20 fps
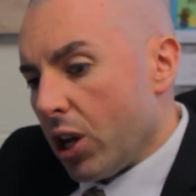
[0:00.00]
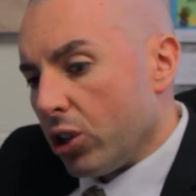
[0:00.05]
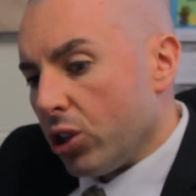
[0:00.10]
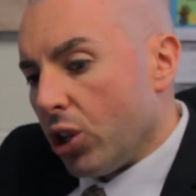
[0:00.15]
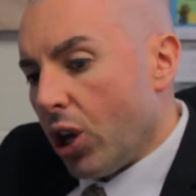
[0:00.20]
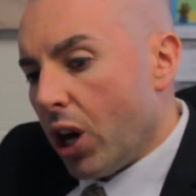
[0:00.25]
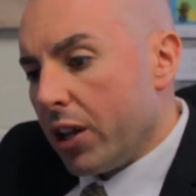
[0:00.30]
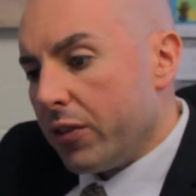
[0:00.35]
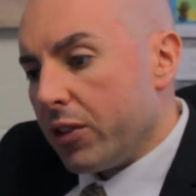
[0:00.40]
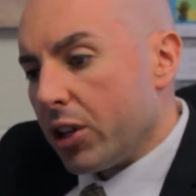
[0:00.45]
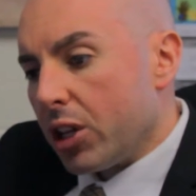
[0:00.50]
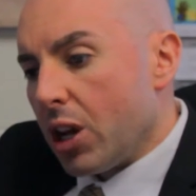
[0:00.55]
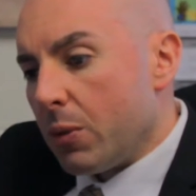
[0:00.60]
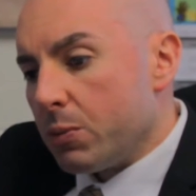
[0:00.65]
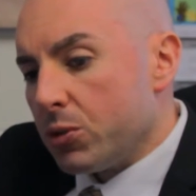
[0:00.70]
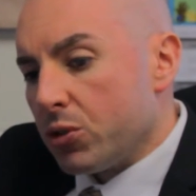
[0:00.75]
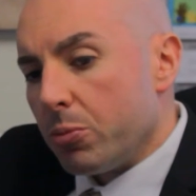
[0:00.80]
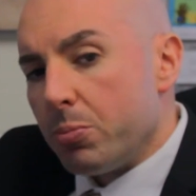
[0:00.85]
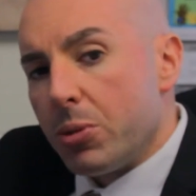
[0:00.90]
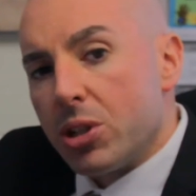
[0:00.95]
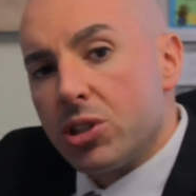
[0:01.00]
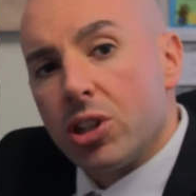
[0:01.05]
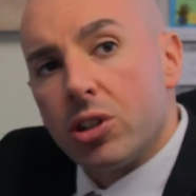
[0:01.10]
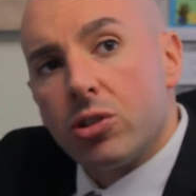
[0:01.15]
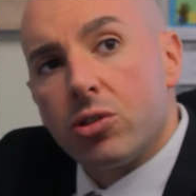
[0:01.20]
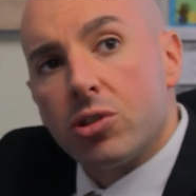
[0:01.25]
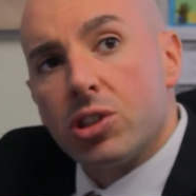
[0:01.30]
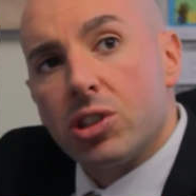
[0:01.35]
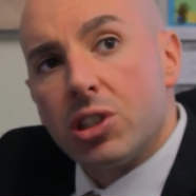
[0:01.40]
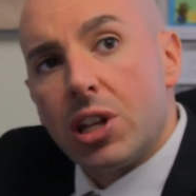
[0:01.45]
a lot of it comes from
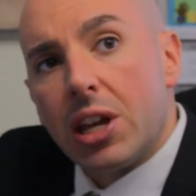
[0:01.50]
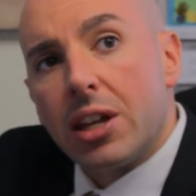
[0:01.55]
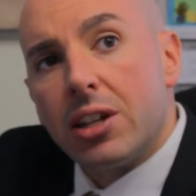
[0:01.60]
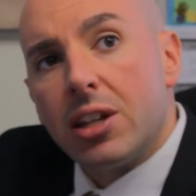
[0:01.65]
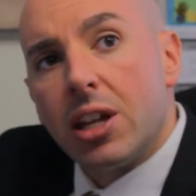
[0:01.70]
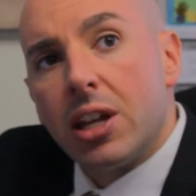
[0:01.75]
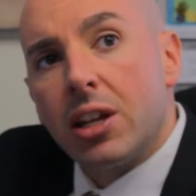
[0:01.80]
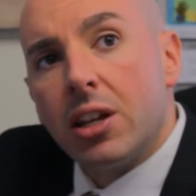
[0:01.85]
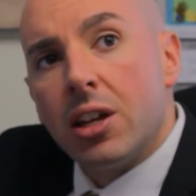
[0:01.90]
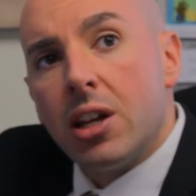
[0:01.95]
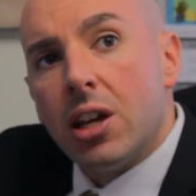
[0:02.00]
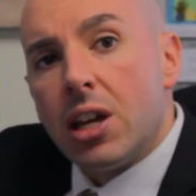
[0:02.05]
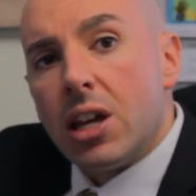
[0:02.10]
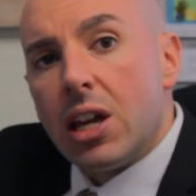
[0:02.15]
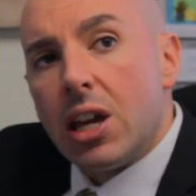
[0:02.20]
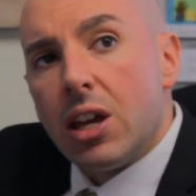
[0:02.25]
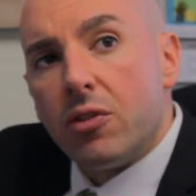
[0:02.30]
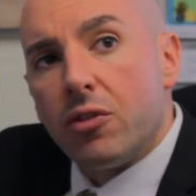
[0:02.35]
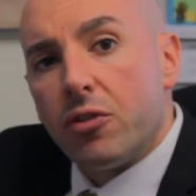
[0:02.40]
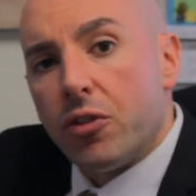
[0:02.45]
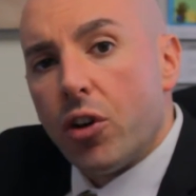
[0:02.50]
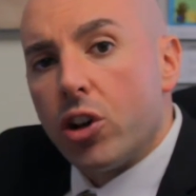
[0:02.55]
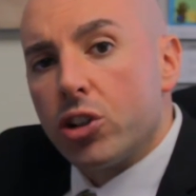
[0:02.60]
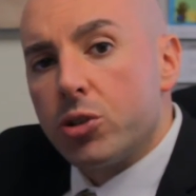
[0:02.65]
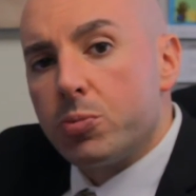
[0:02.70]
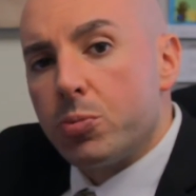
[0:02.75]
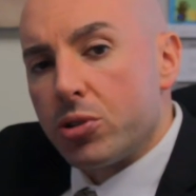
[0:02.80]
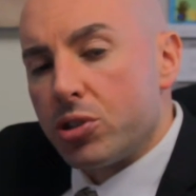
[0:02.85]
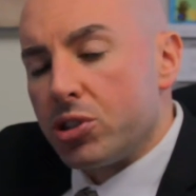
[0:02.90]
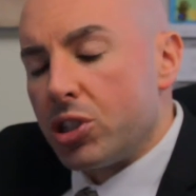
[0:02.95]
misunderstanding and
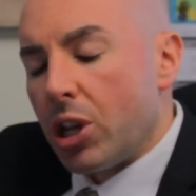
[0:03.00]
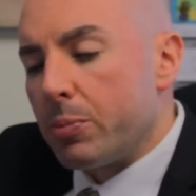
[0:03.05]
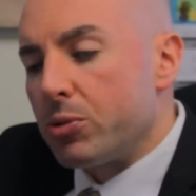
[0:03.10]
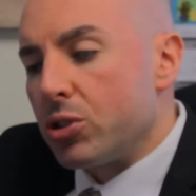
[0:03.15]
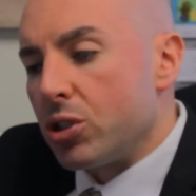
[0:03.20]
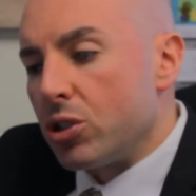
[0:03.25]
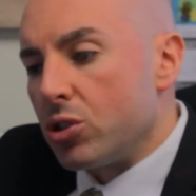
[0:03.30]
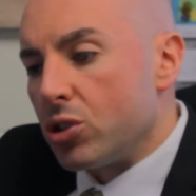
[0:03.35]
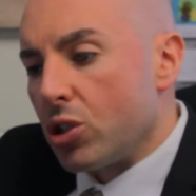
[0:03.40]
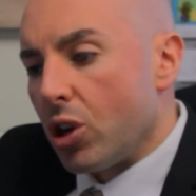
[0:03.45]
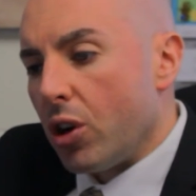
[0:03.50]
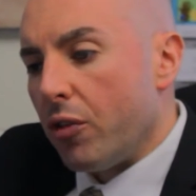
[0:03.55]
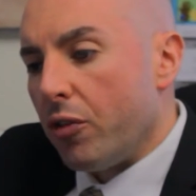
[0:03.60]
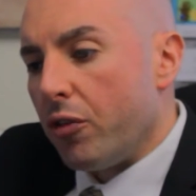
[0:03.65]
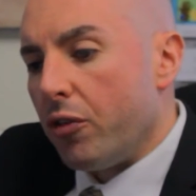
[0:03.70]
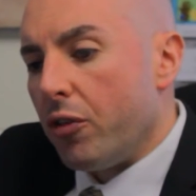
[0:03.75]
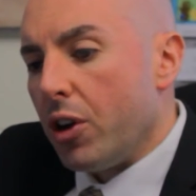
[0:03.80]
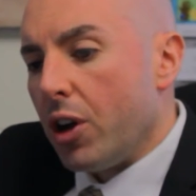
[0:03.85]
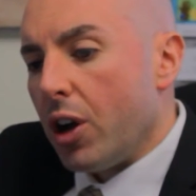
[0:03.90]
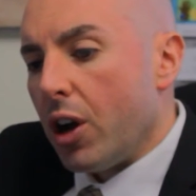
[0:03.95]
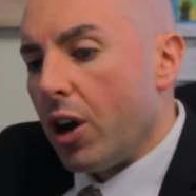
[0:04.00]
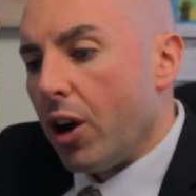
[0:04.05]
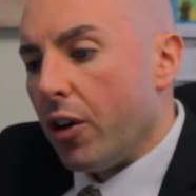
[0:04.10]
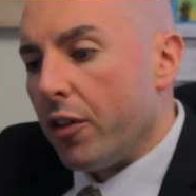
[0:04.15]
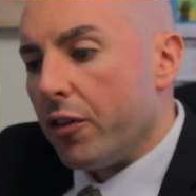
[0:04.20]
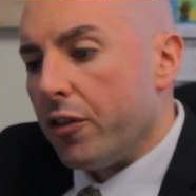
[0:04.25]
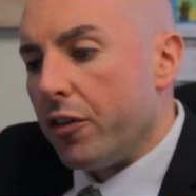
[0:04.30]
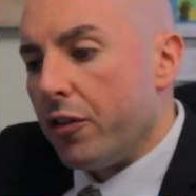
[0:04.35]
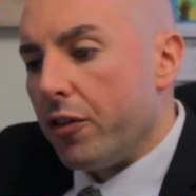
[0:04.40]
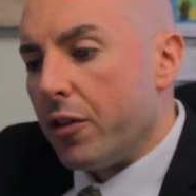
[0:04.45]
false perceptions of,
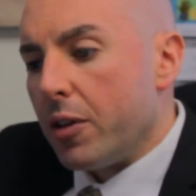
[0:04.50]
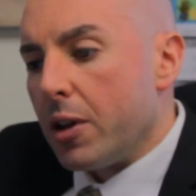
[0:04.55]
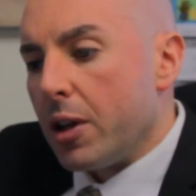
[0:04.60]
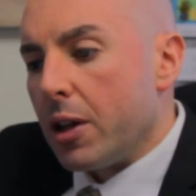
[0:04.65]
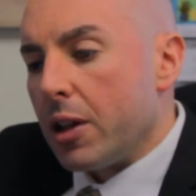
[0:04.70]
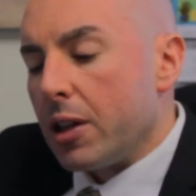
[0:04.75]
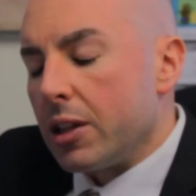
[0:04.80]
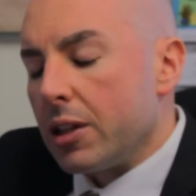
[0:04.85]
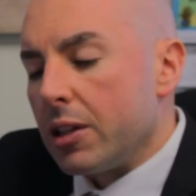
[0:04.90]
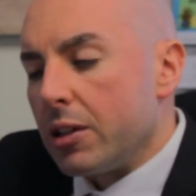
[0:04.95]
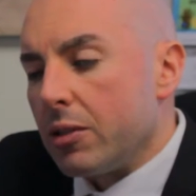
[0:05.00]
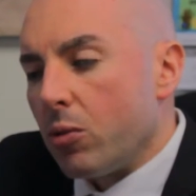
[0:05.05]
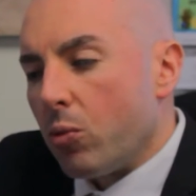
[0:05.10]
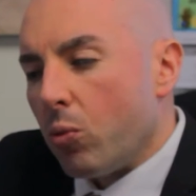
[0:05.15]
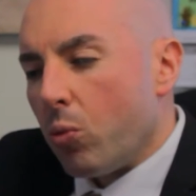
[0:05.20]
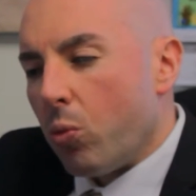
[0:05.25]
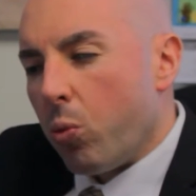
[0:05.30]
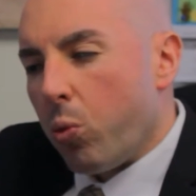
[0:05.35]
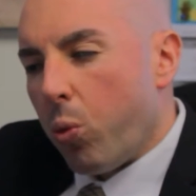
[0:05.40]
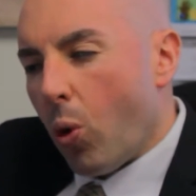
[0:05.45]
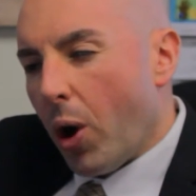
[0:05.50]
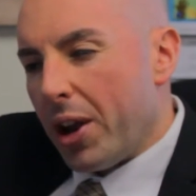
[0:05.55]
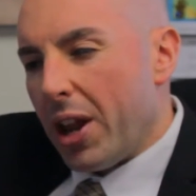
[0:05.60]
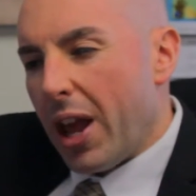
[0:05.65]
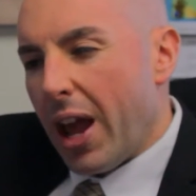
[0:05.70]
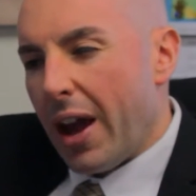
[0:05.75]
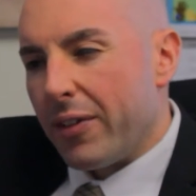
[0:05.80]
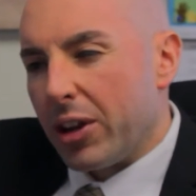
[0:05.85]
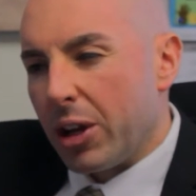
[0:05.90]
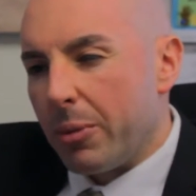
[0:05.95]
of
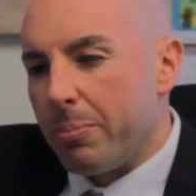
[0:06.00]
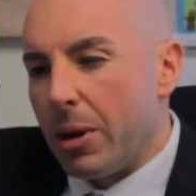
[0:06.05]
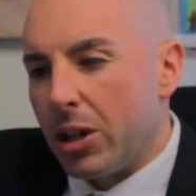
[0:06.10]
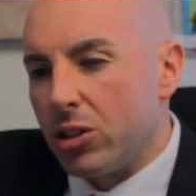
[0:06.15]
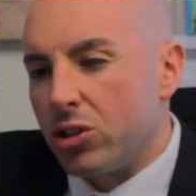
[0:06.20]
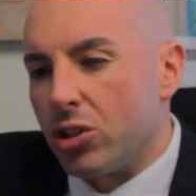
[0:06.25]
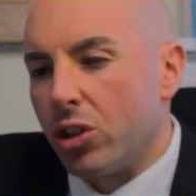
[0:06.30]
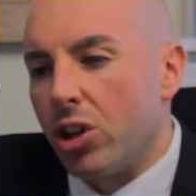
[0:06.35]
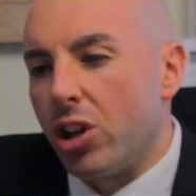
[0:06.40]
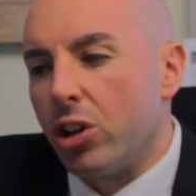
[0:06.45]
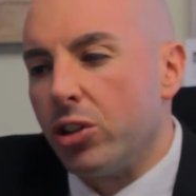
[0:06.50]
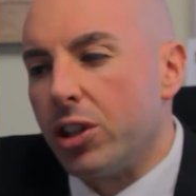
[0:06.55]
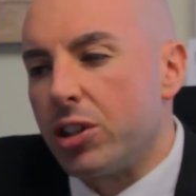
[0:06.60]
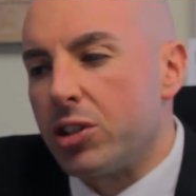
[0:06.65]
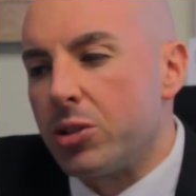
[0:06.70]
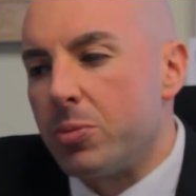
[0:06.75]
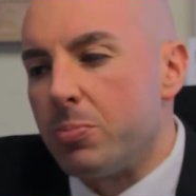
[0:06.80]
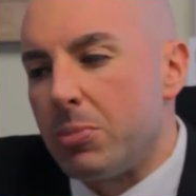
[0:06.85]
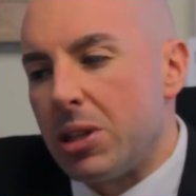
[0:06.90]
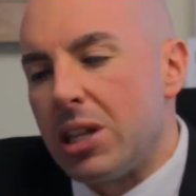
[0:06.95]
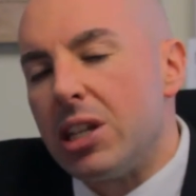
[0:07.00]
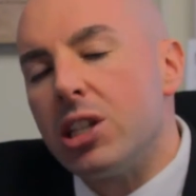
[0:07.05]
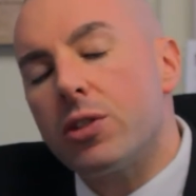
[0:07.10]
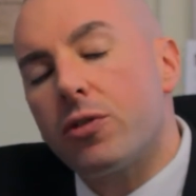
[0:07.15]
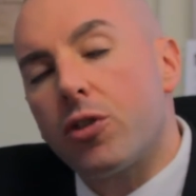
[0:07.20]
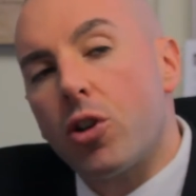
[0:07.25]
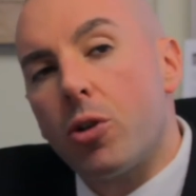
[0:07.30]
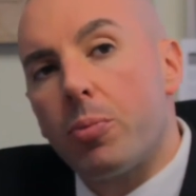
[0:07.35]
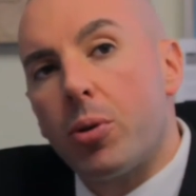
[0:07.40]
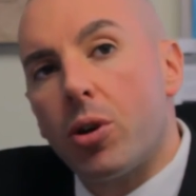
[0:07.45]
what having a mental illness
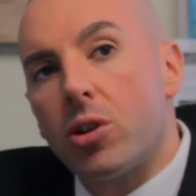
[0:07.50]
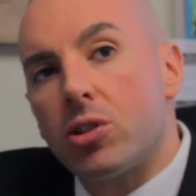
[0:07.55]
means for a